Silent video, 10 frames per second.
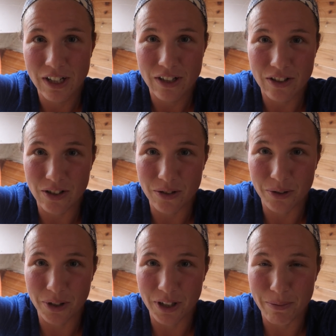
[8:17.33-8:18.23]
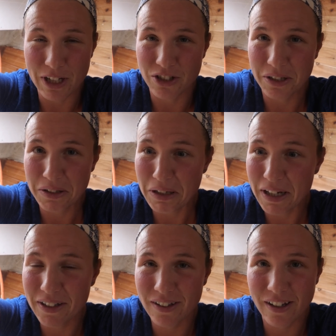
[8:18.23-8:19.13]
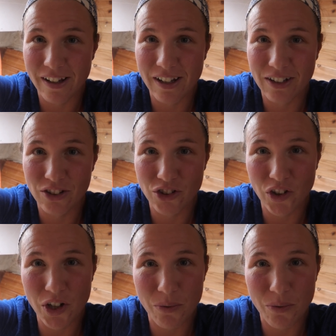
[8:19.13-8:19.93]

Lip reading: So we're going to make sure it's nice and strong